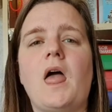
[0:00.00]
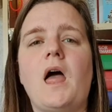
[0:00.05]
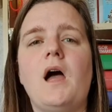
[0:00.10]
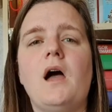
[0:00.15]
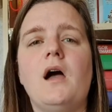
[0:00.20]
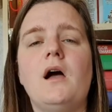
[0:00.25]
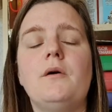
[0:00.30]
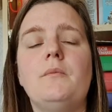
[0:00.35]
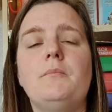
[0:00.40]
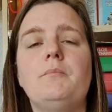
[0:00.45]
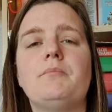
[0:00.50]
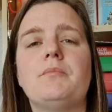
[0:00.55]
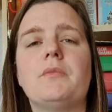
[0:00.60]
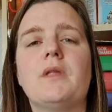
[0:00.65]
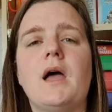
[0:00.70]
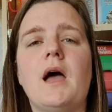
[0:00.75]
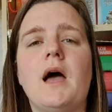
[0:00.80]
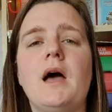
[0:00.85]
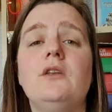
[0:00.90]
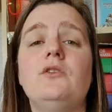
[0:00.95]
um,
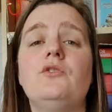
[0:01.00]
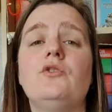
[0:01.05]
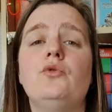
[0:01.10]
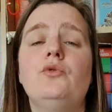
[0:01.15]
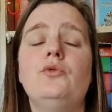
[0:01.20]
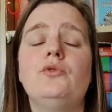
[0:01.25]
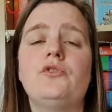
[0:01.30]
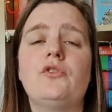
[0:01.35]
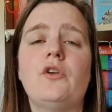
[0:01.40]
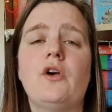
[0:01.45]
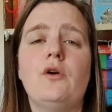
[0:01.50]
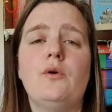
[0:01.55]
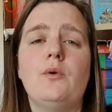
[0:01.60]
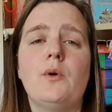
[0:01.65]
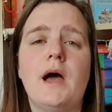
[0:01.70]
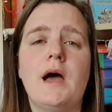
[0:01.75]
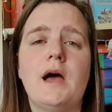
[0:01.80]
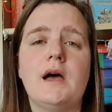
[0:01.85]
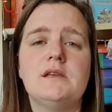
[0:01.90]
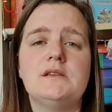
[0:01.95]
and also
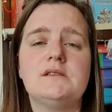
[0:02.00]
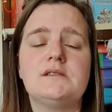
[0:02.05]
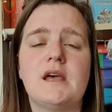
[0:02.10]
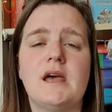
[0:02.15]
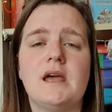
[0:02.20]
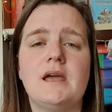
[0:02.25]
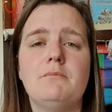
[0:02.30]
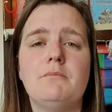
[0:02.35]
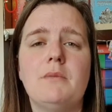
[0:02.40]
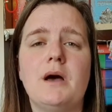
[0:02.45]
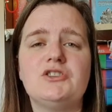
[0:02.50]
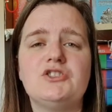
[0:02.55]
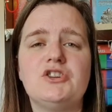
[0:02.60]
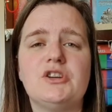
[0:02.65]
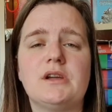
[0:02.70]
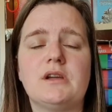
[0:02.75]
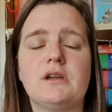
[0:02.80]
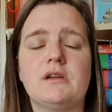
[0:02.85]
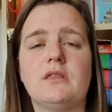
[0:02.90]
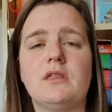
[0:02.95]
has a
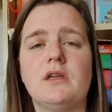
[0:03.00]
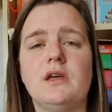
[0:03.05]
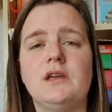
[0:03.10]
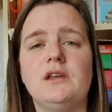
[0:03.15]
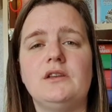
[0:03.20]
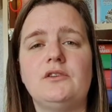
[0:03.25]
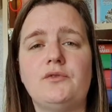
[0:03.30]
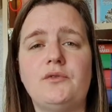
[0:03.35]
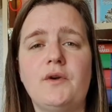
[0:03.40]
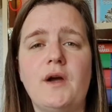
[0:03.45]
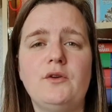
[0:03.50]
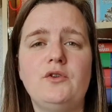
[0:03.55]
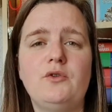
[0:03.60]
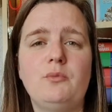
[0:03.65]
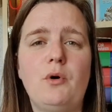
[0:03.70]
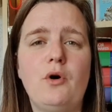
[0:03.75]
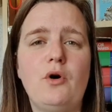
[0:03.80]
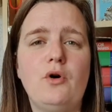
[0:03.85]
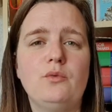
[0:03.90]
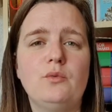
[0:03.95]
magic that is frowned
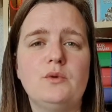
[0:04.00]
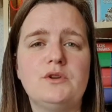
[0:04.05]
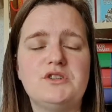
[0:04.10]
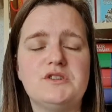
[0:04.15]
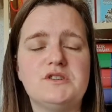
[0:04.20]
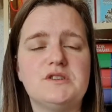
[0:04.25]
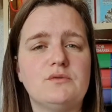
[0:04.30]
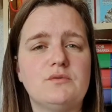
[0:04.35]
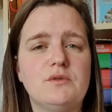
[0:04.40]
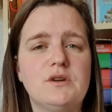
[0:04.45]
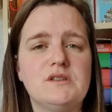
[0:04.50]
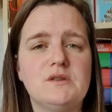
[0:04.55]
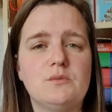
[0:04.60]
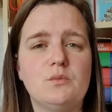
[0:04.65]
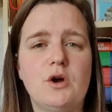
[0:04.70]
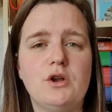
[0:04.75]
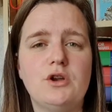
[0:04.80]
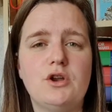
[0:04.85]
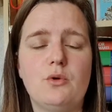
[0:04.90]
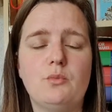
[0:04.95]
upon, which is the reason
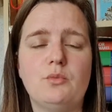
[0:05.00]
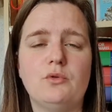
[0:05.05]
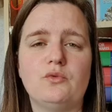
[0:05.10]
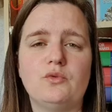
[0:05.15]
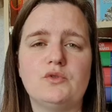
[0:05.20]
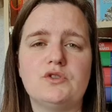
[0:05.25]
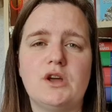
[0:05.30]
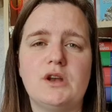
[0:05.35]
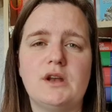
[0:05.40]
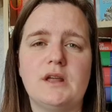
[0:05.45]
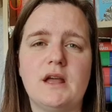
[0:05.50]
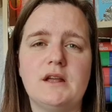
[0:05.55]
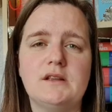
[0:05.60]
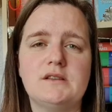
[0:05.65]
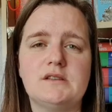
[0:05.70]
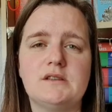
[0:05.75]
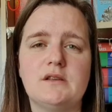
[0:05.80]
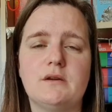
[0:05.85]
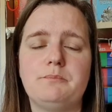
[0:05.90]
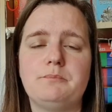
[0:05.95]
why nobles will turn
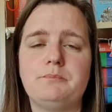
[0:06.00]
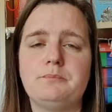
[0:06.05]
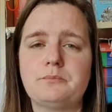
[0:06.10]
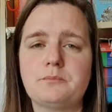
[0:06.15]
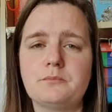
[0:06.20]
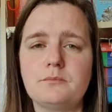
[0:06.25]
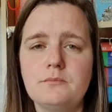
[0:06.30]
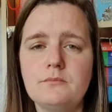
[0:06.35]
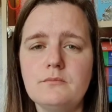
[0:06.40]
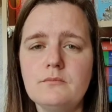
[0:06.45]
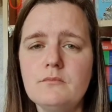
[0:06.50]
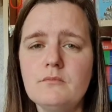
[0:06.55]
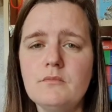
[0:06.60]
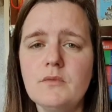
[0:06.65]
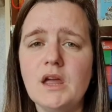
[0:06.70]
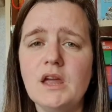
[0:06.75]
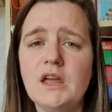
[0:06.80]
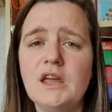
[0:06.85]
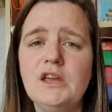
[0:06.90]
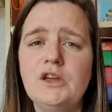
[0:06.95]
against them.
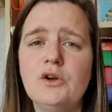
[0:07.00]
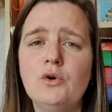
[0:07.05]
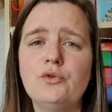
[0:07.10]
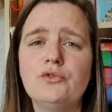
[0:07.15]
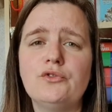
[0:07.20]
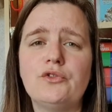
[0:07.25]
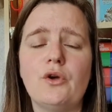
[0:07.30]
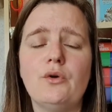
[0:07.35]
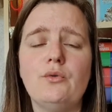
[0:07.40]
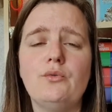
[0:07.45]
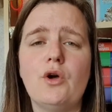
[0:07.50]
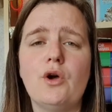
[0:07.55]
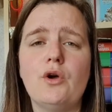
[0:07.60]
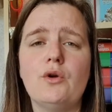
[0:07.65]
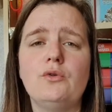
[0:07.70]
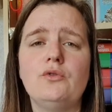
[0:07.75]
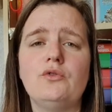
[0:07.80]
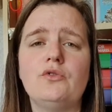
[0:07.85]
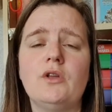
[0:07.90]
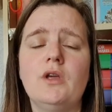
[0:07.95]
He also
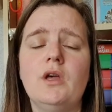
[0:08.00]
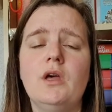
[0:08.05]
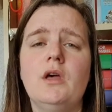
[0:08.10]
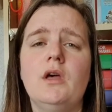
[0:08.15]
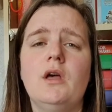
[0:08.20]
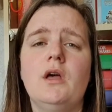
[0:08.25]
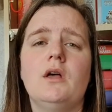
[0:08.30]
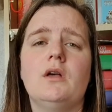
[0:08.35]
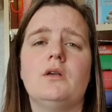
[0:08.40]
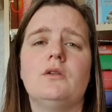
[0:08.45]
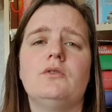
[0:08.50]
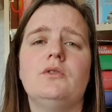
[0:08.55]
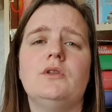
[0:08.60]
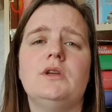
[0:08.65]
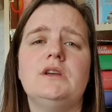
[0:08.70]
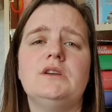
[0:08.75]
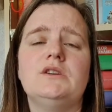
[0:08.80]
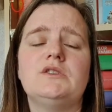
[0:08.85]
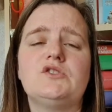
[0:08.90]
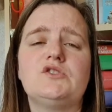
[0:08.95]
knows
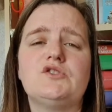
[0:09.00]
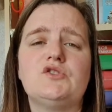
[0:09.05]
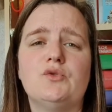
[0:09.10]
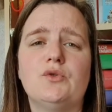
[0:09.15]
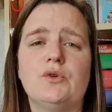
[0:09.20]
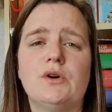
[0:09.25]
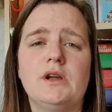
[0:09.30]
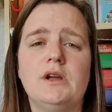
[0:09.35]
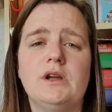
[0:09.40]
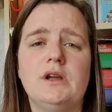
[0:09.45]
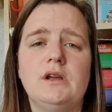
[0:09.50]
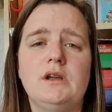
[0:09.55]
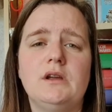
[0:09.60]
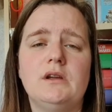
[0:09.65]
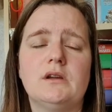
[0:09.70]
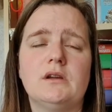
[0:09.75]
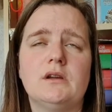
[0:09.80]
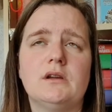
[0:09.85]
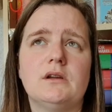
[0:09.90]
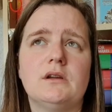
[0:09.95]
the
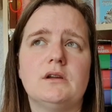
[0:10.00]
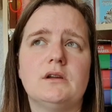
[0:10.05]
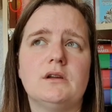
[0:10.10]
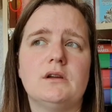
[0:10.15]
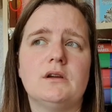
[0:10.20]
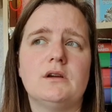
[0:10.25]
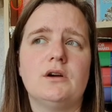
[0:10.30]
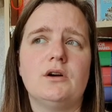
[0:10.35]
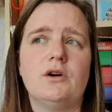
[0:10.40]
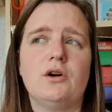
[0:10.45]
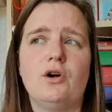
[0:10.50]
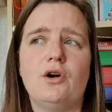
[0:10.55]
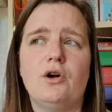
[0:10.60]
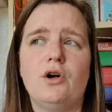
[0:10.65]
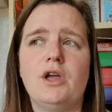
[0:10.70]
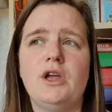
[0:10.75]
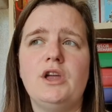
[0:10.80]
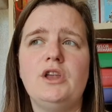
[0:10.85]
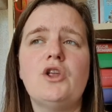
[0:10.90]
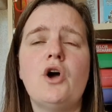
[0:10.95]
story.
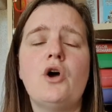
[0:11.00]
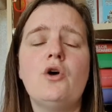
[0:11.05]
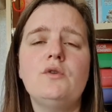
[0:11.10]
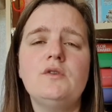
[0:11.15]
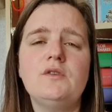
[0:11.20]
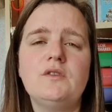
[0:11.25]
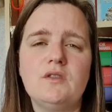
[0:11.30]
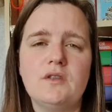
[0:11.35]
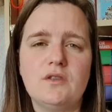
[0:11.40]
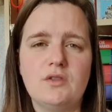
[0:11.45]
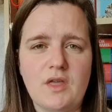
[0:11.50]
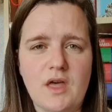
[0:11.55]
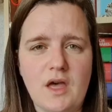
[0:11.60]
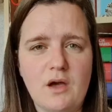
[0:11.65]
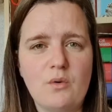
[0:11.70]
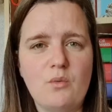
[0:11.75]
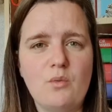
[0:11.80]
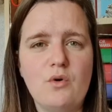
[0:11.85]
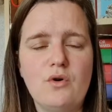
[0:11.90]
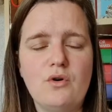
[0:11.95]
He knows that
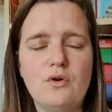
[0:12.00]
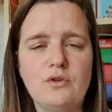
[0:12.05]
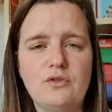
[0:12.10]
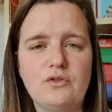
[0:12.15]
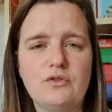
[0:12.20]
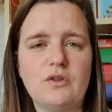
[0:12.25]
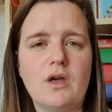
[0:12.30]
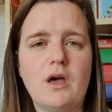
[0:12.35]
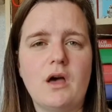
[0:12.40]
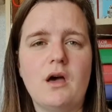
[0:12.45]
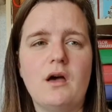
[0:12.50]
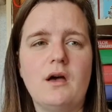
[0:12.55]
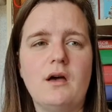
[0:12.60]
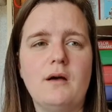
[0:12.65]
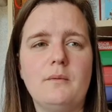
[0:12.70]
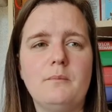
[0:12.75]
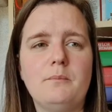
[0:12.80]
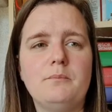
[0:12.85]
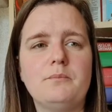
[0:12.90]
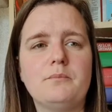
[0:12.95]
there was
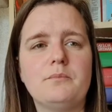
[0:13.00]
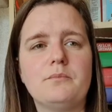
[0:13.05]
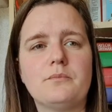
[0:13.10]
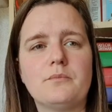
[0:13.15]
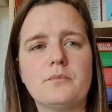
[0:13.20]
um,